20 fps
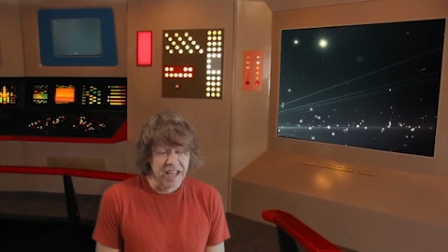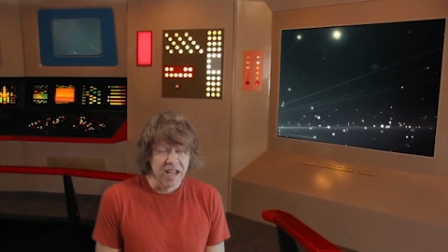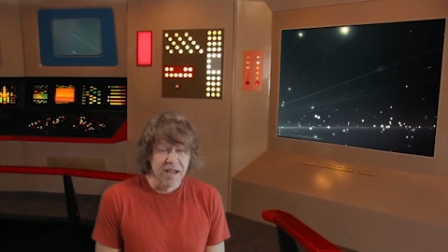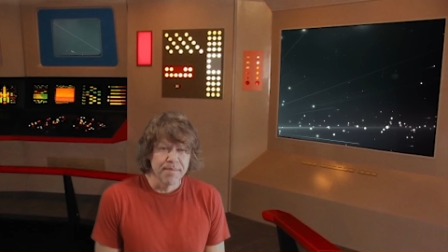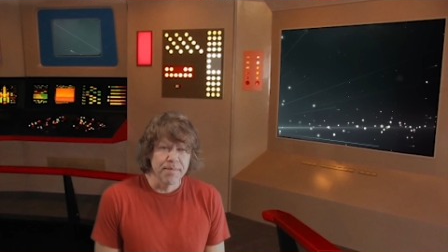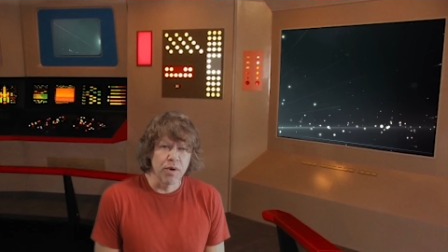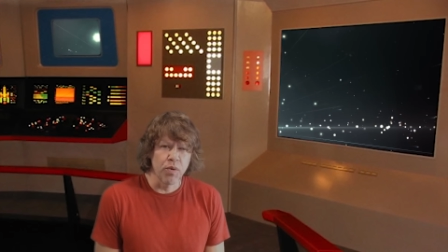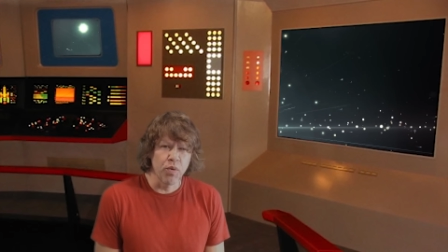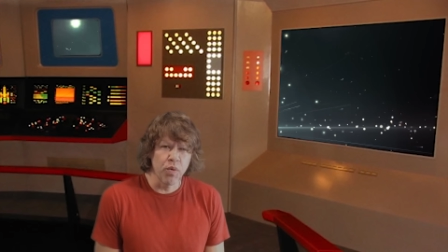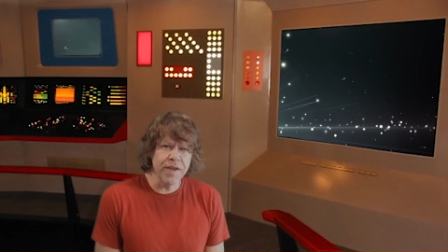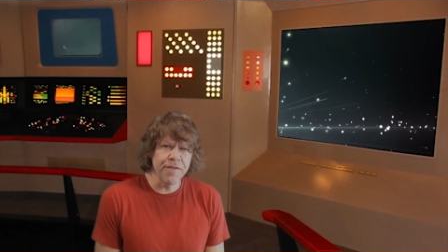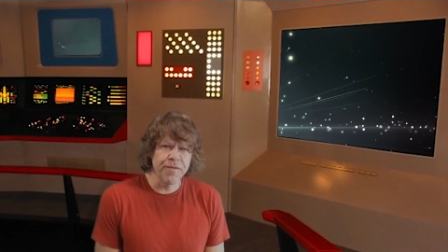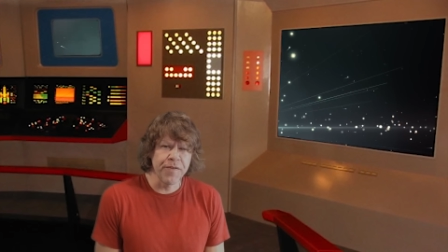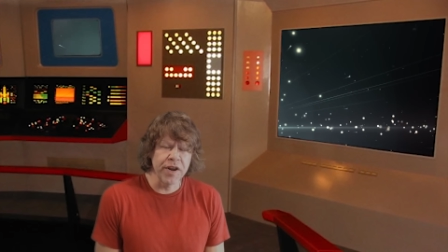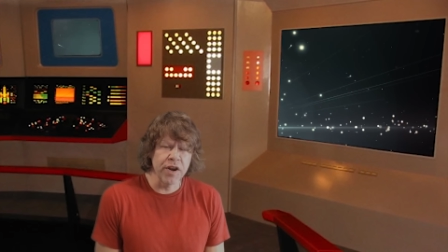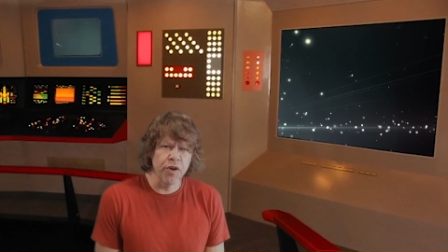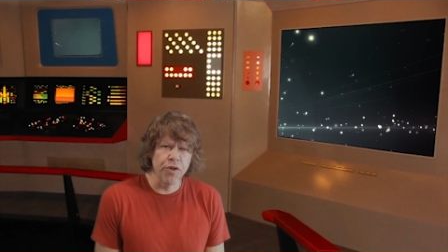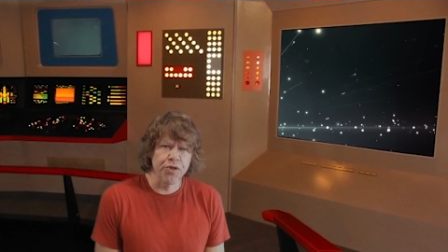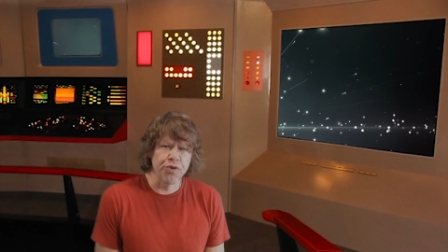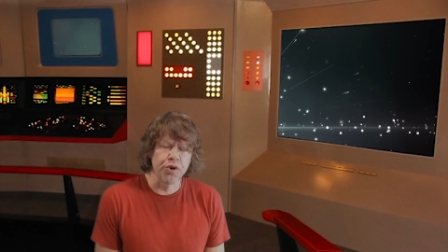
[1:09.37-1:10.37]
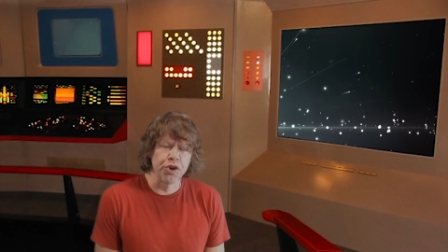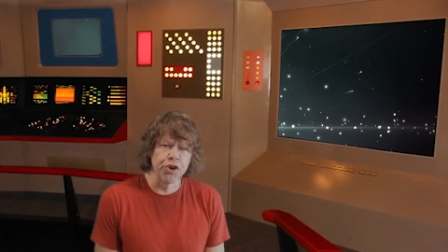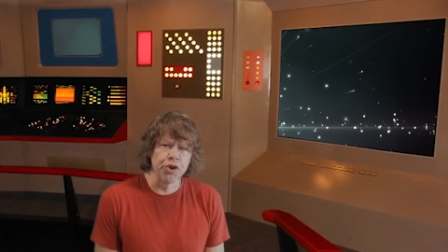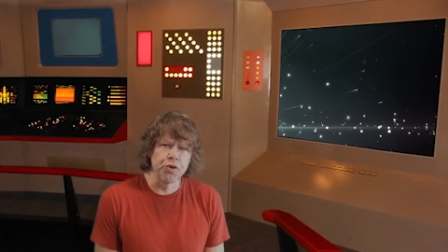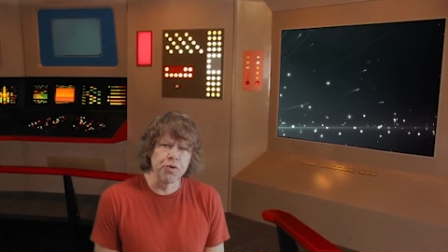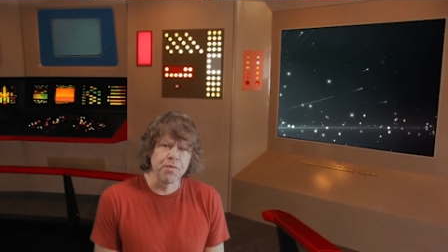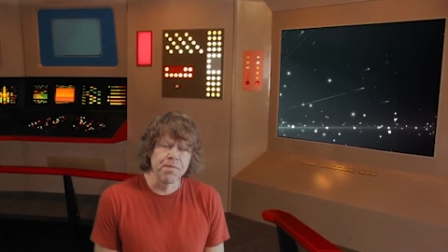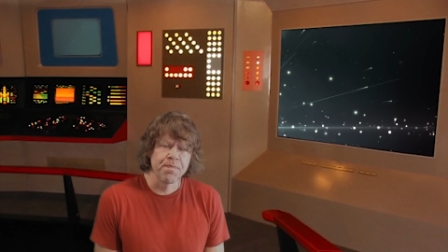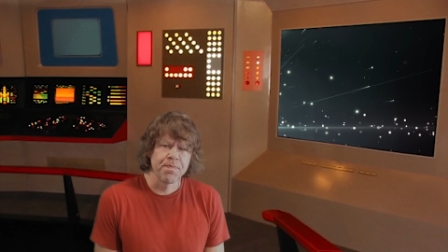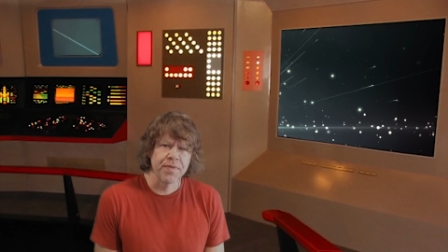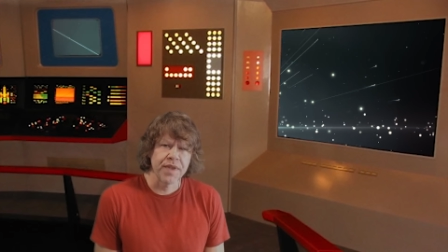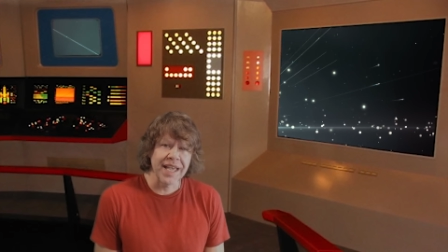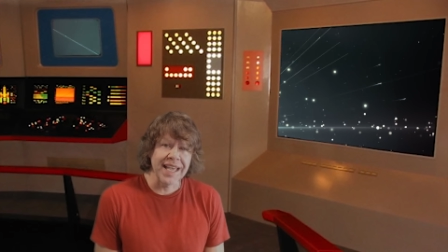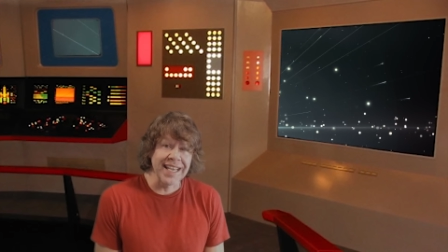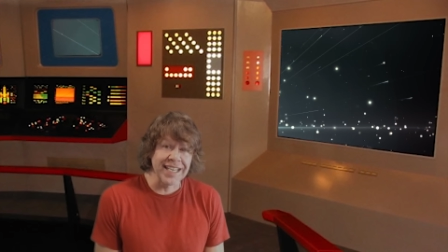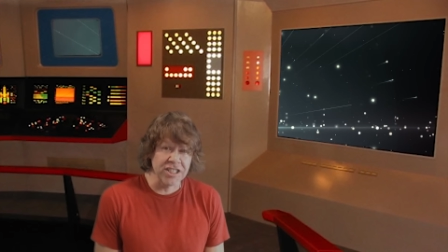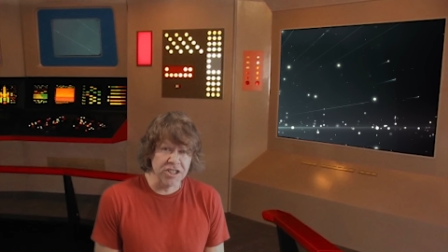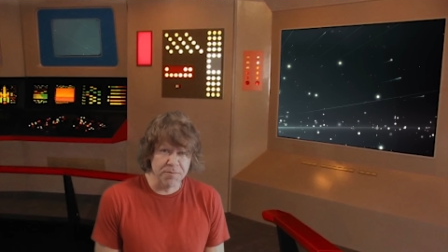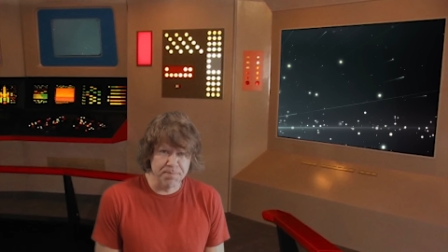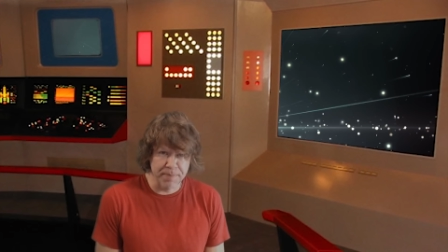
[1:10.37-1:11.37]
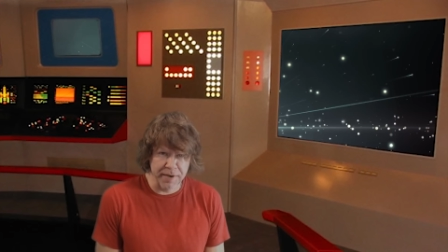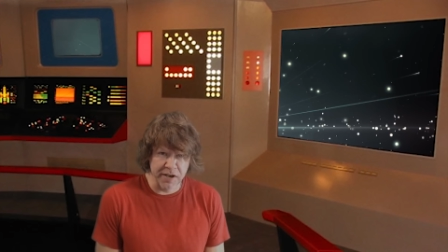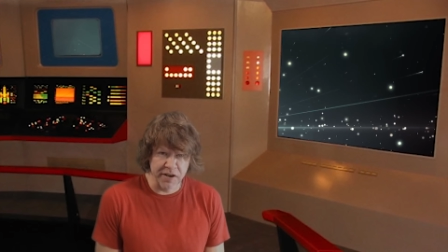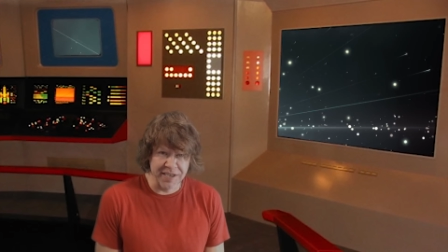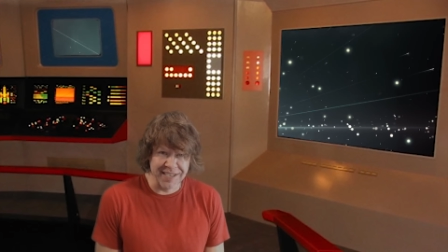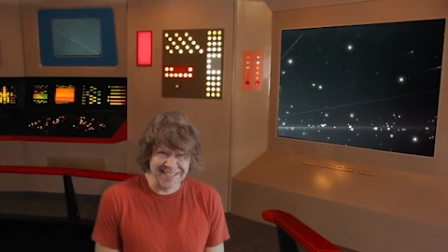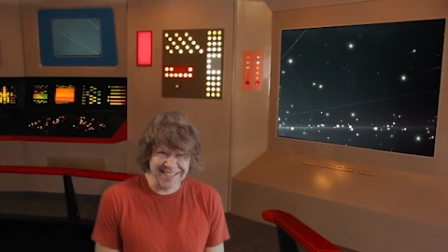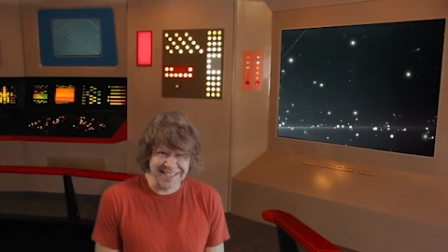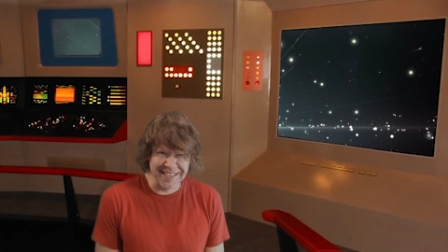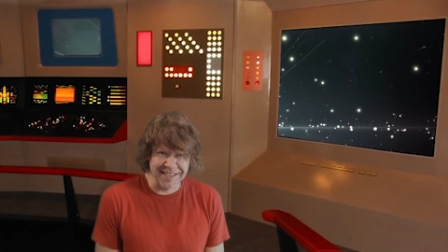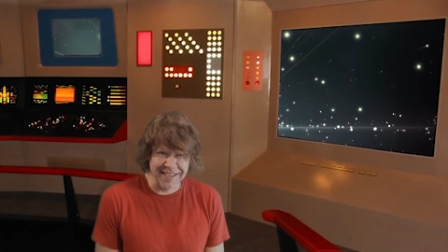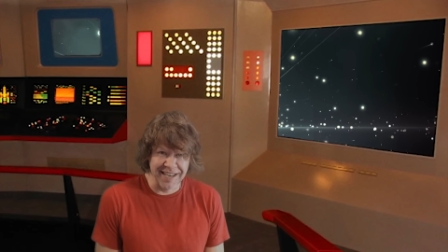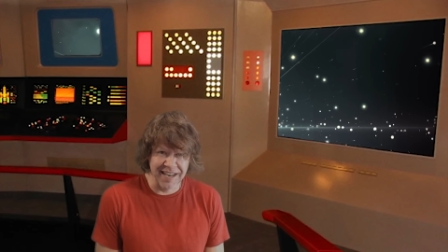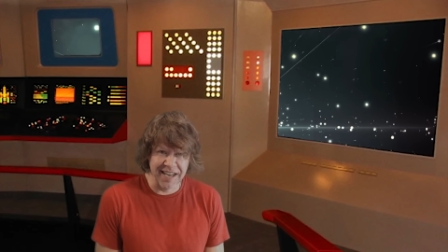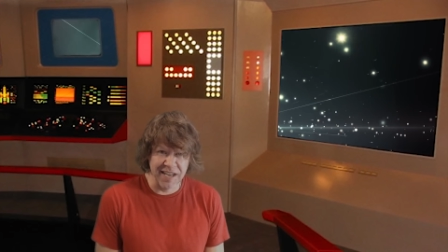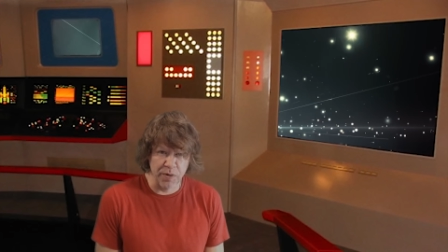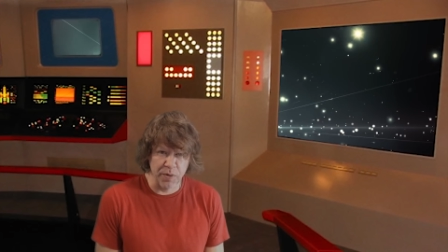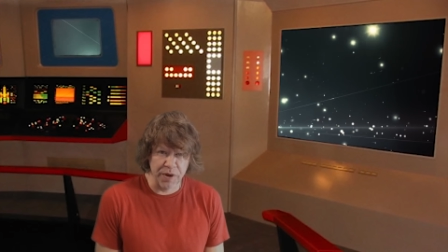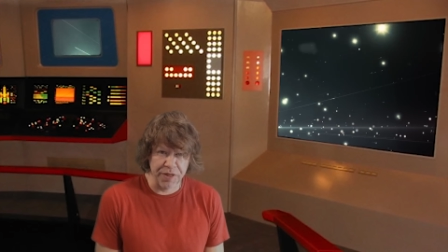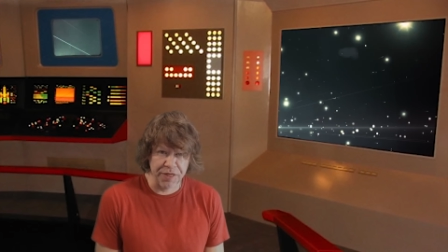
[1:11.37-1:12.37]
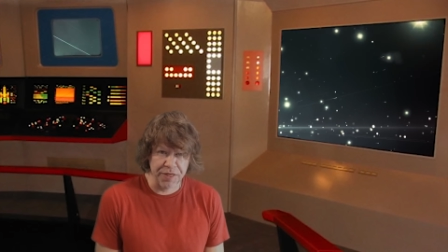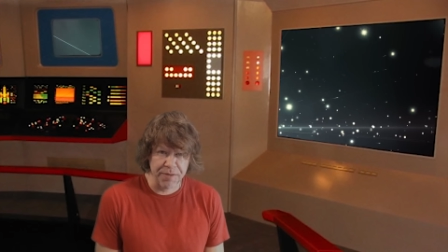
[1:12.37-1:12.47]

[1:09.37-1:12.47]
But we feel through experience in dealing with